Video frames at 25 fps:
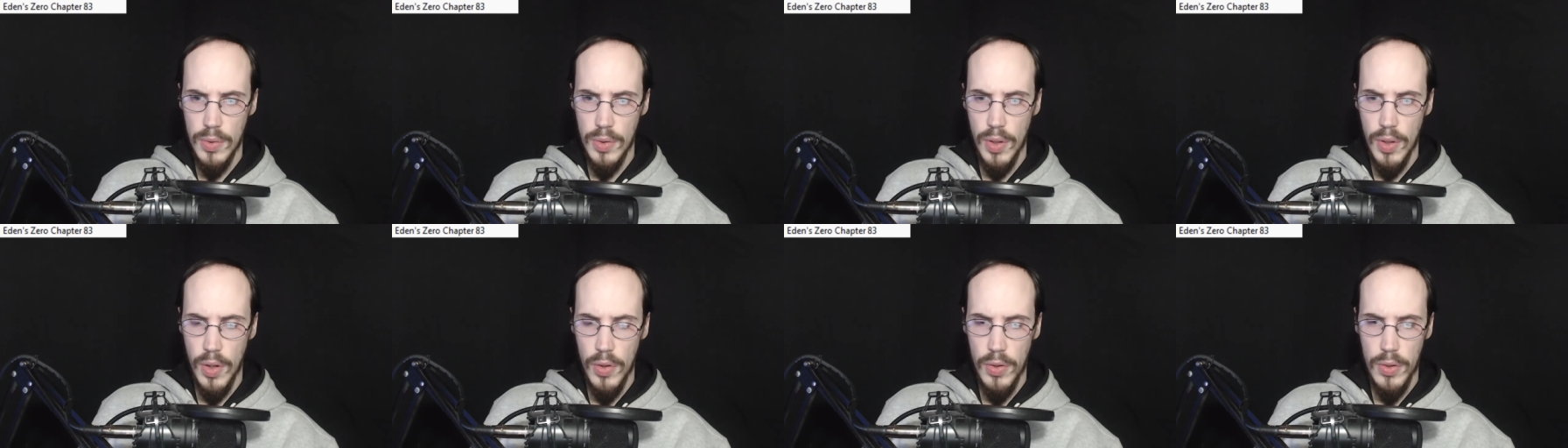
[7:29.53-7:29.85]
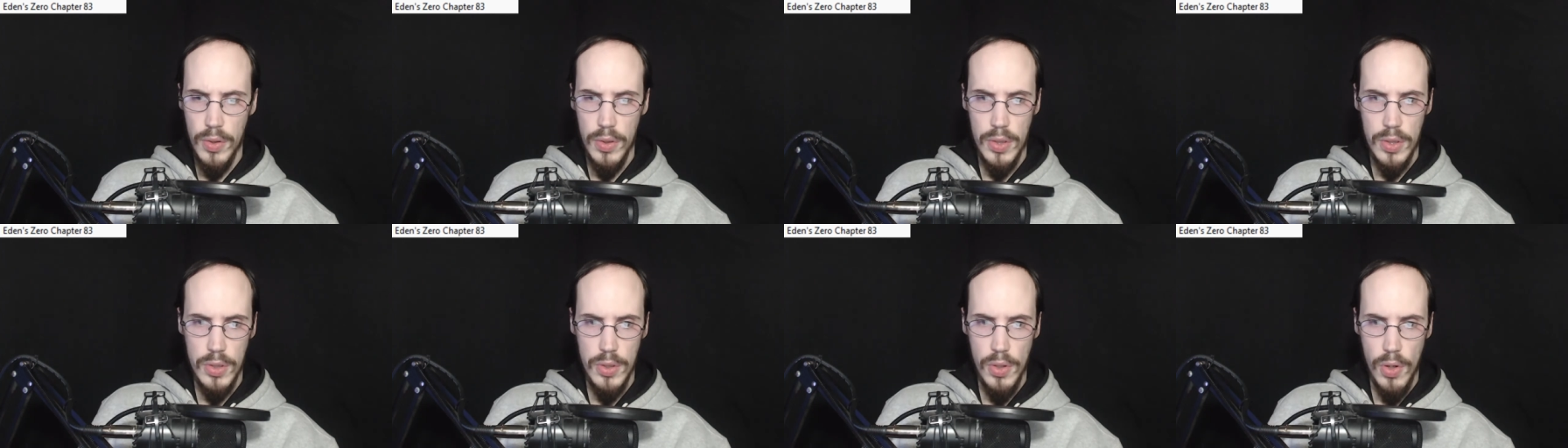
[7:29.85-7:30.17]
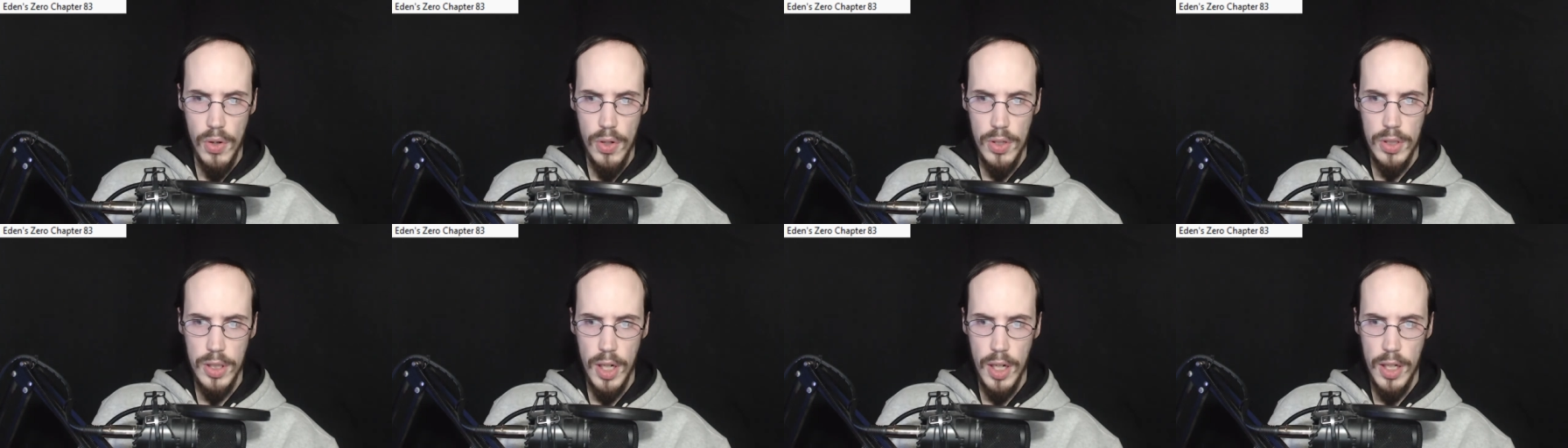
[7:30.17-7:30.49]
All the
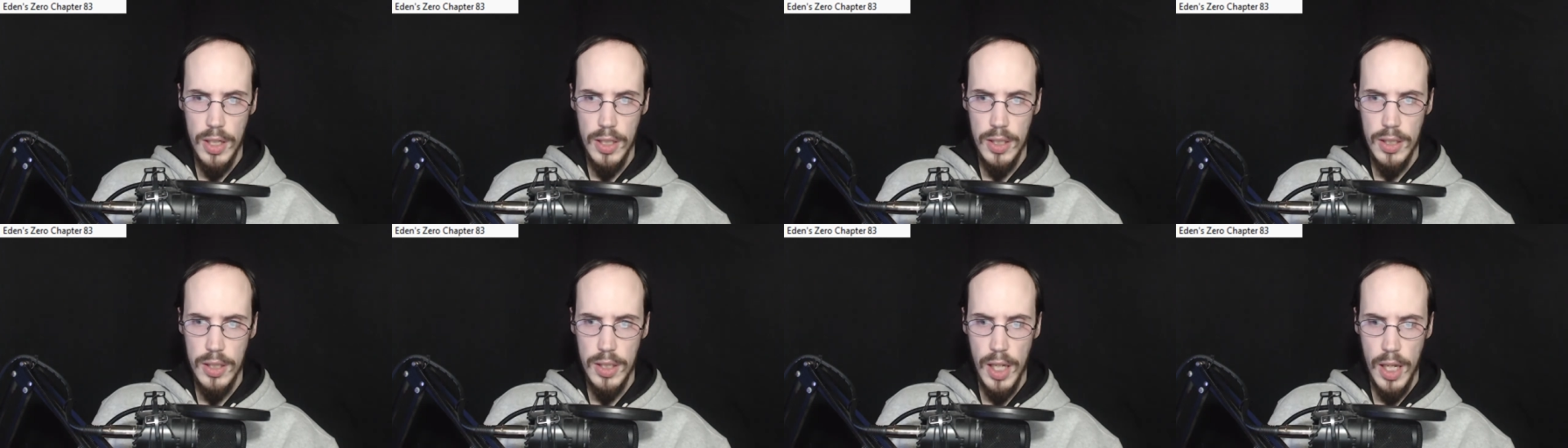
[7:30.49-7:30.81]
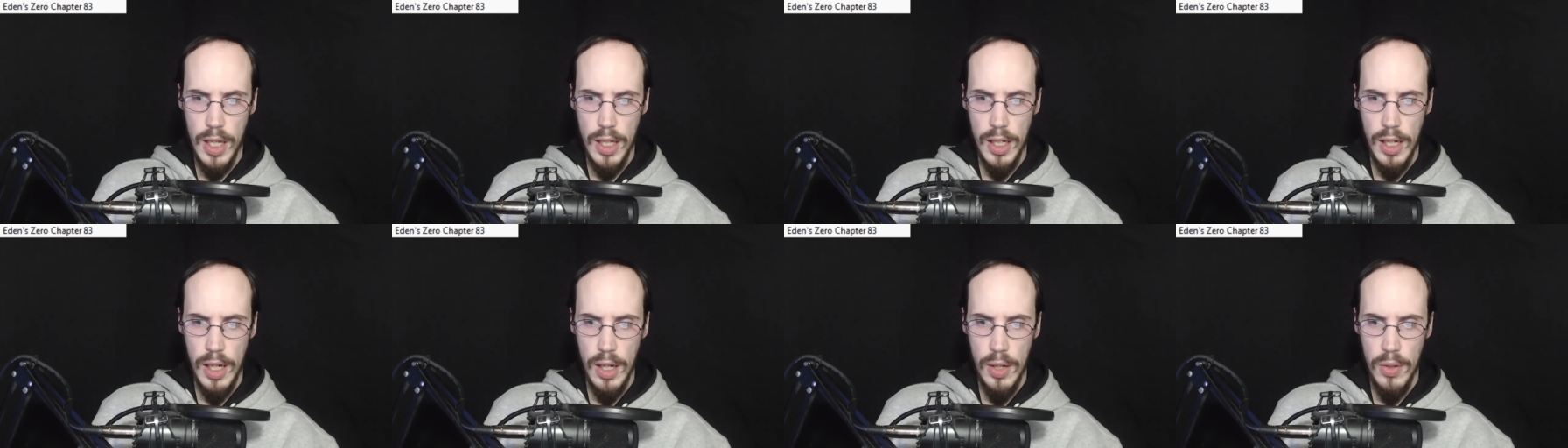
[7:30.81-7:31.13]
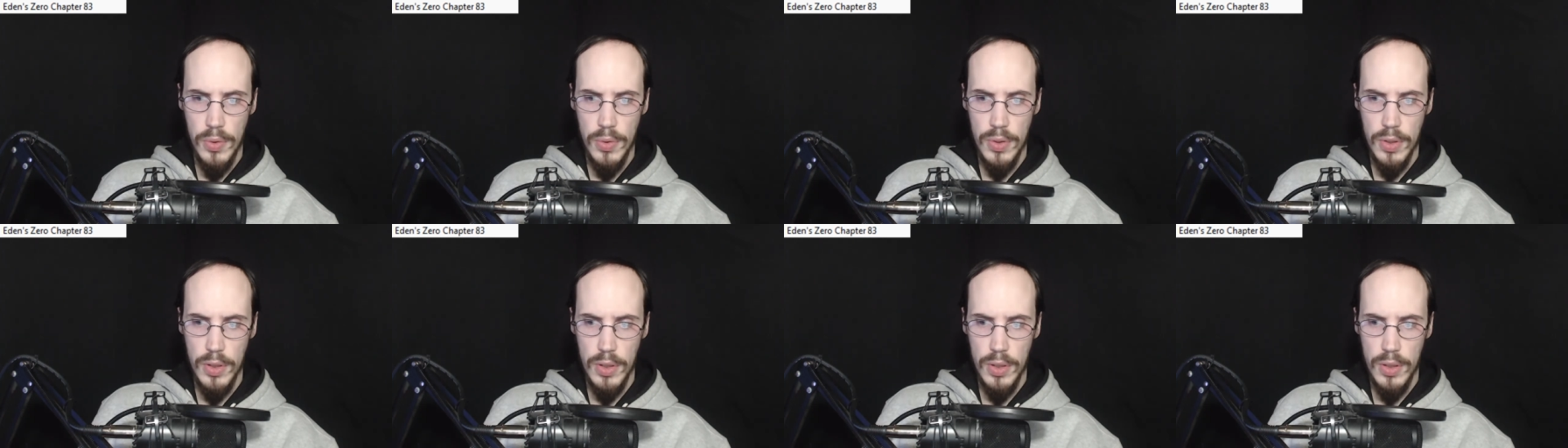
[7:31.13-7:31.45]
Starshine's taken
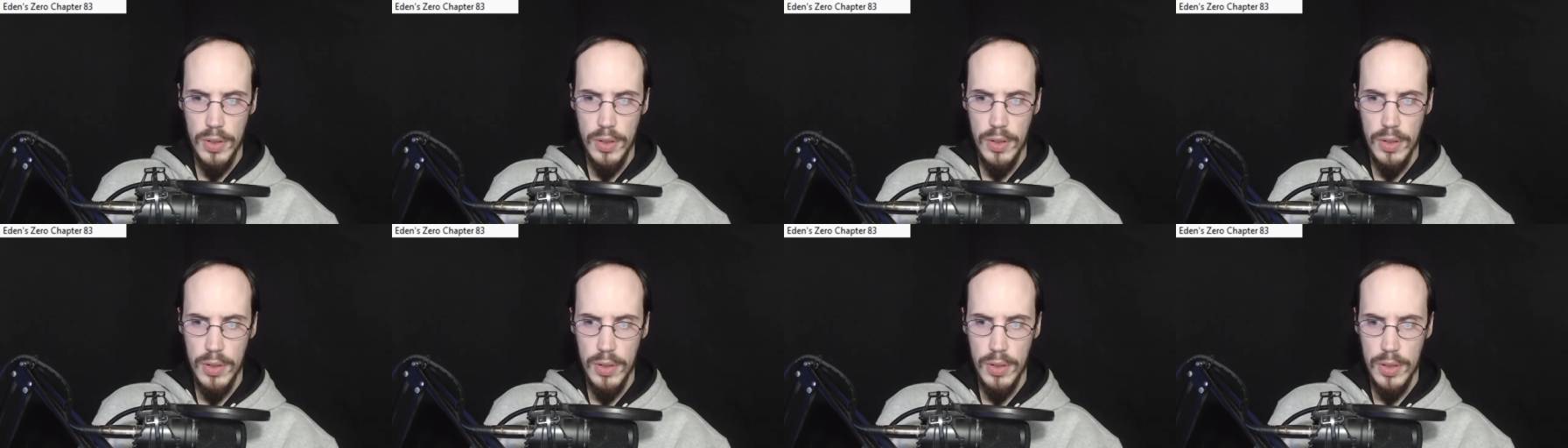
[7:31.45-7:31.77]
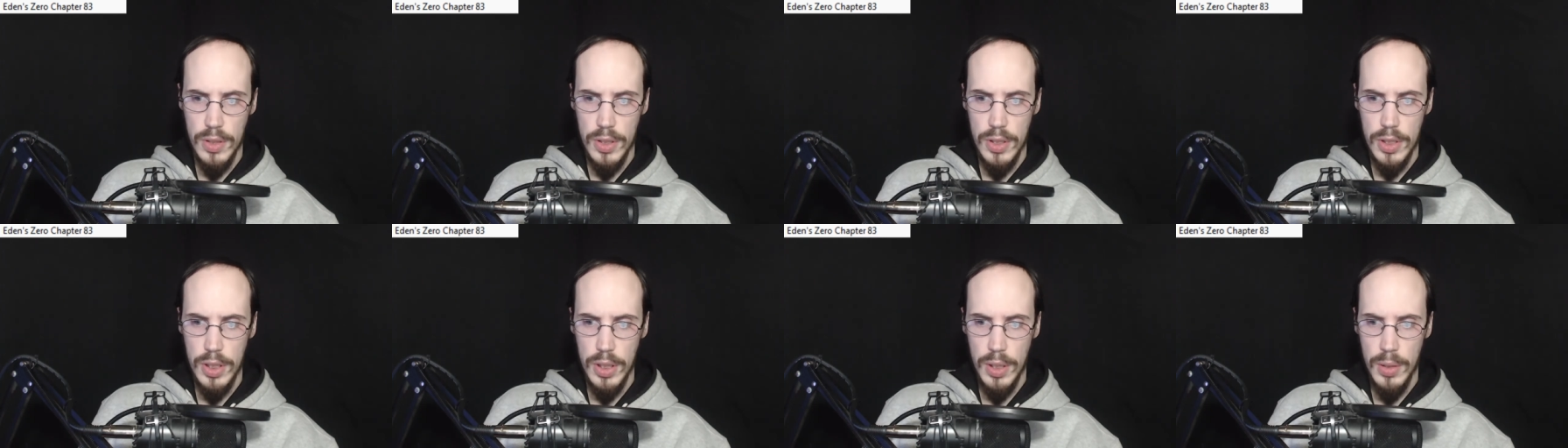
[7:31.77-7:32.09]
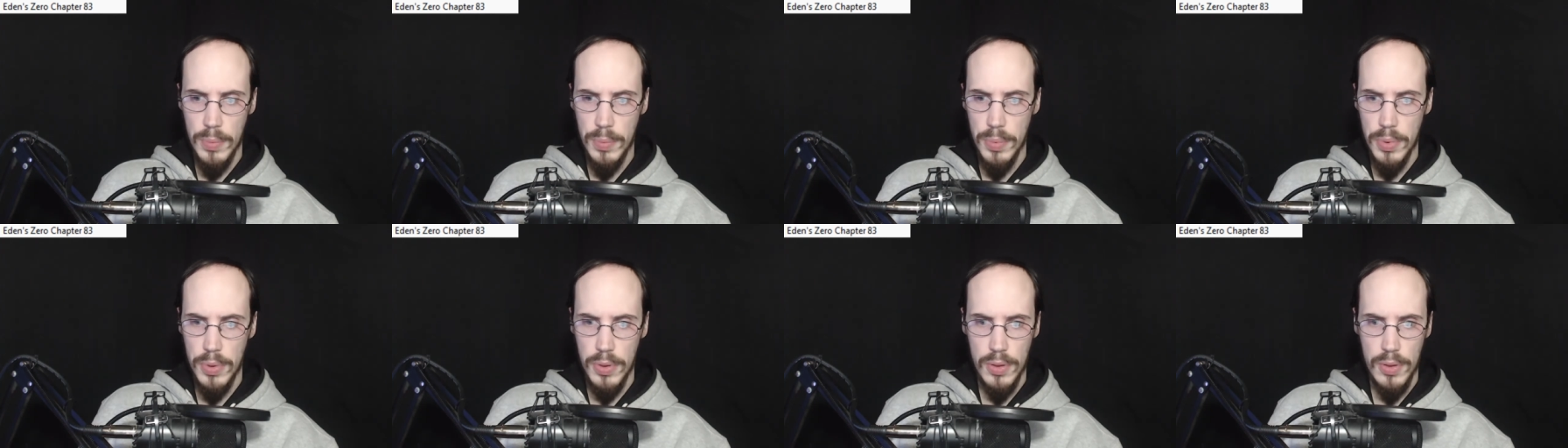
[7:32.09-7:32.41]
out
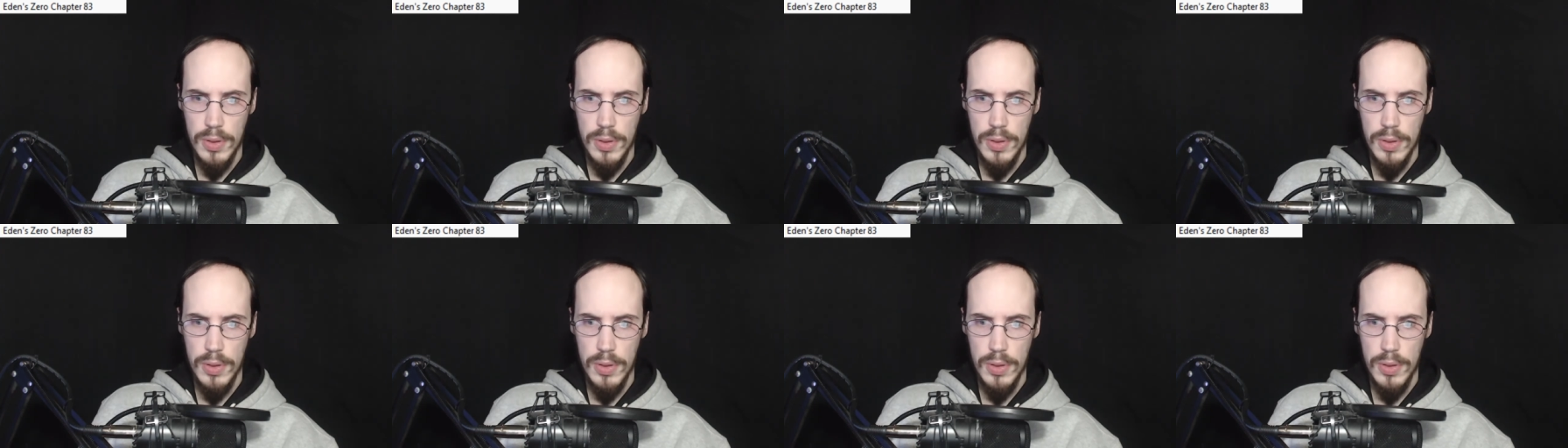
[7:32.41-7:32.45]
ship?